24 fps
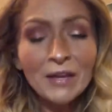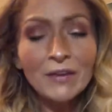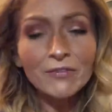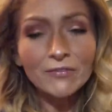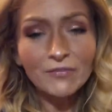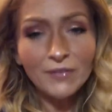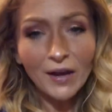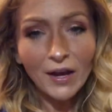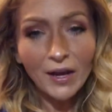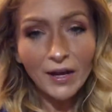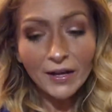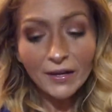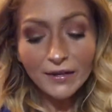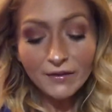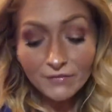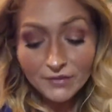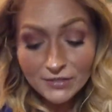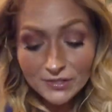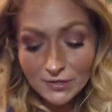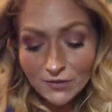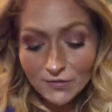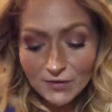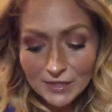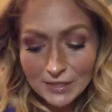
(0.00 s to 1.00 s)
five.
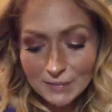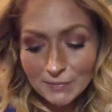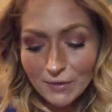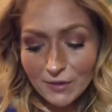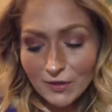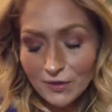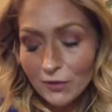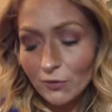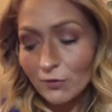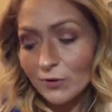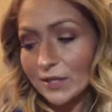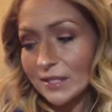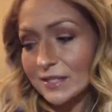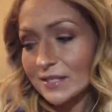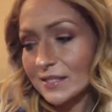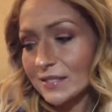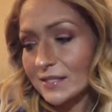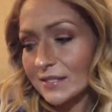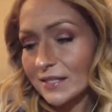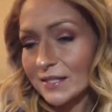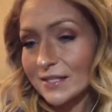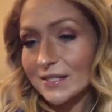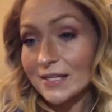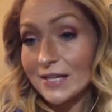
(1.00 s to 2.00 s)
So this month you'll get
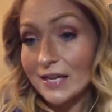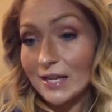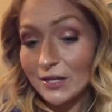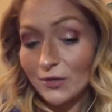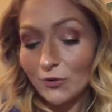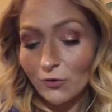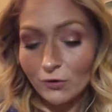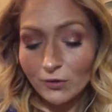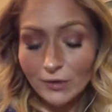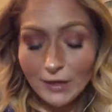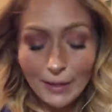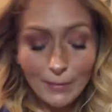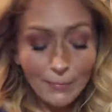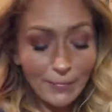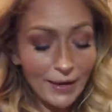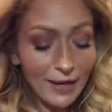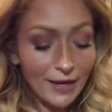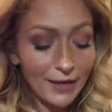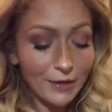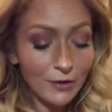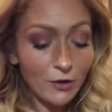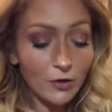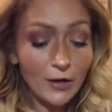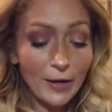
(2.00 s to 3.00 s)
six in your glam bag.
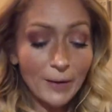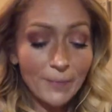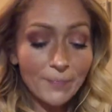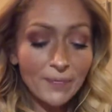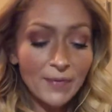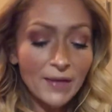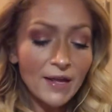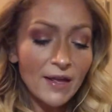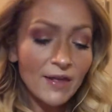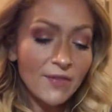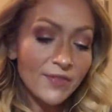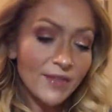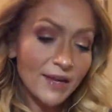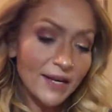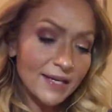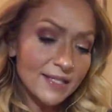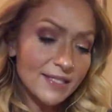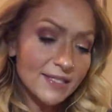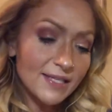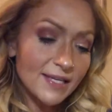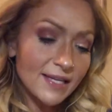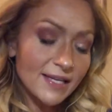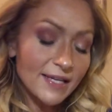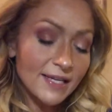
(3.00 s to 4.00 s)
Okay, the next
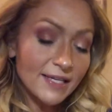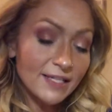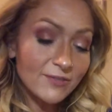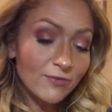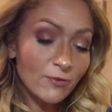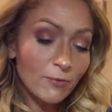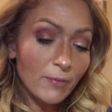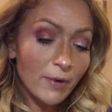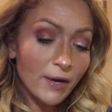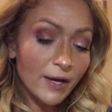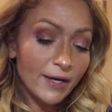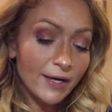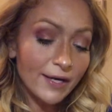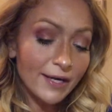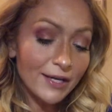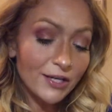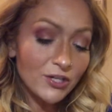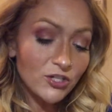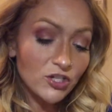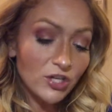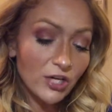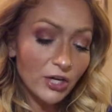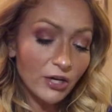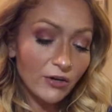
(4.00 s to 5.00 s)
thing is from Honey
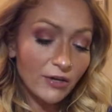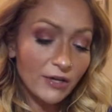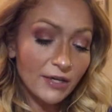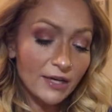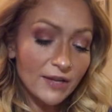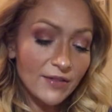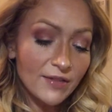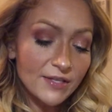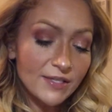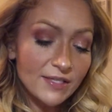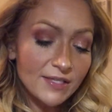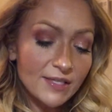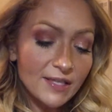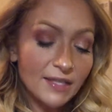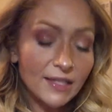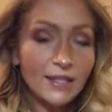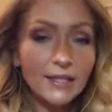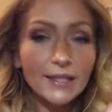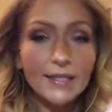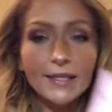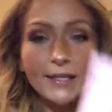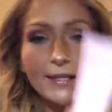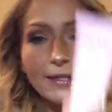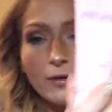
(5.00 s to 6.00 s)
Jarrett, and this is the
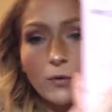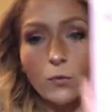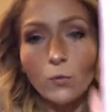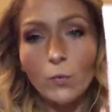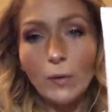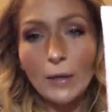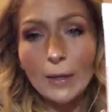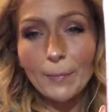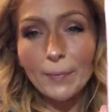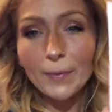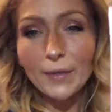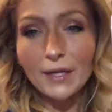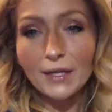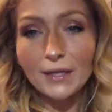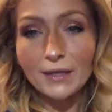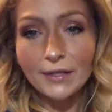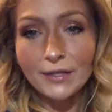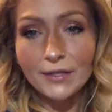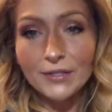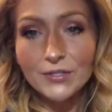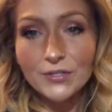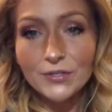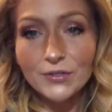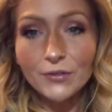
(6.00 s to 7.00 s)
Clean Whip
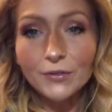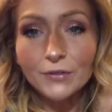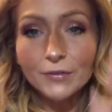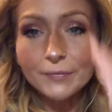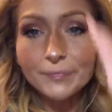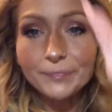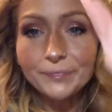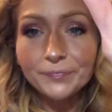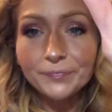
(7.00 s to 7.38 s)
Cleanser.